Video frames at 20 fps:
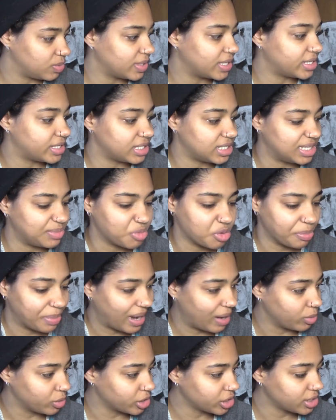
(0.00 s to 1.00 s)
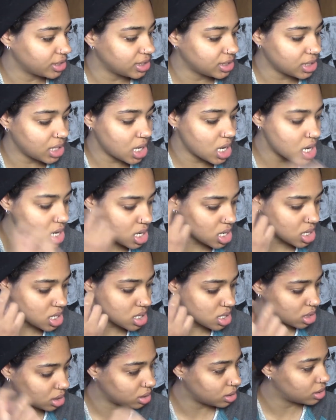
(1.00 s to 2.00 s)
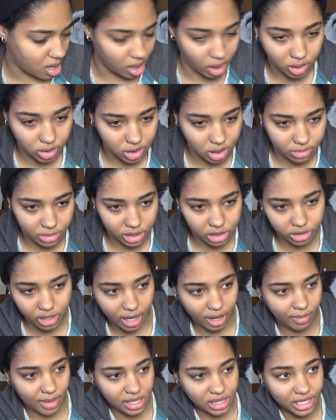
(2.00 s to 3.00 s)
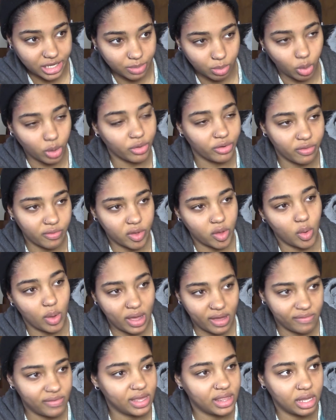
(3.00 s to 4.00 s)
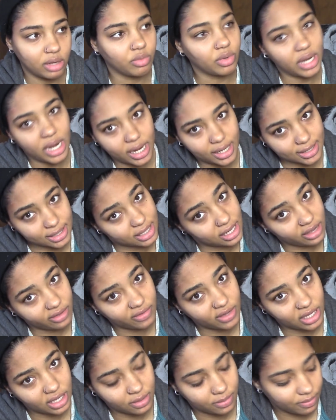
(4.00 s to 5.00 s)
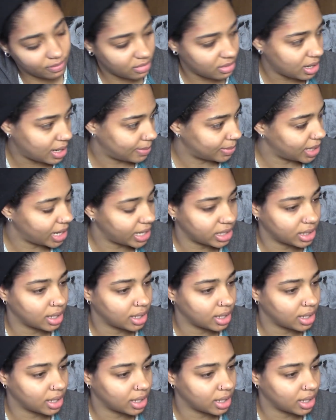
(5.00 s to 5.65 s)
we get to see more powers. Also, I'm gonna try to make this more review heavy than reaction heavy. I'm kinda